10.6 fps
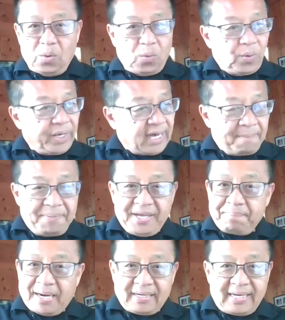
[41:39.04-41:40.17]
We come here
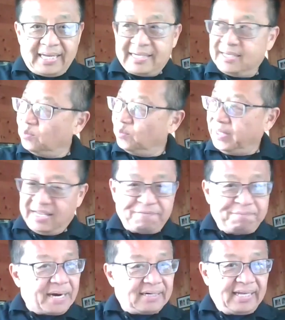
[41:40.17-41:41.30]
buck naked, we leave
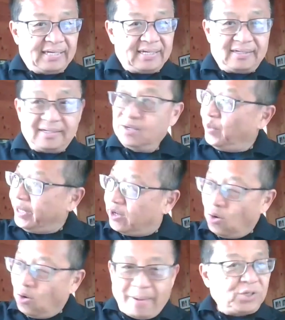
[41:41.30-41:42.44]
buck naked, we
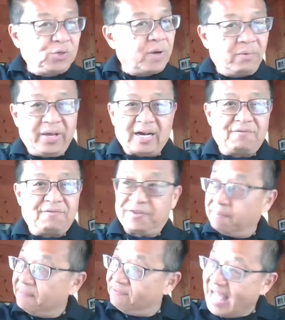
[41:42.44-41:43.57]
go back to where we come
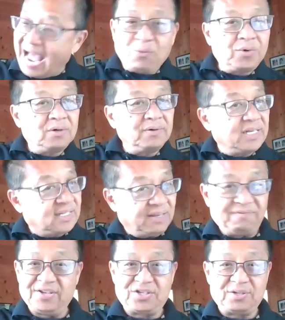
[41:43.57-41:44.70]
from. That world is
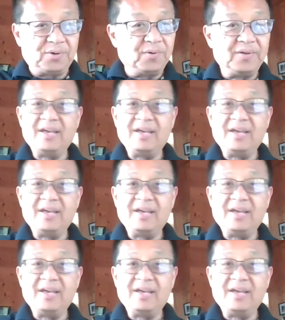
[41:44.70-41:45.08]
invisible.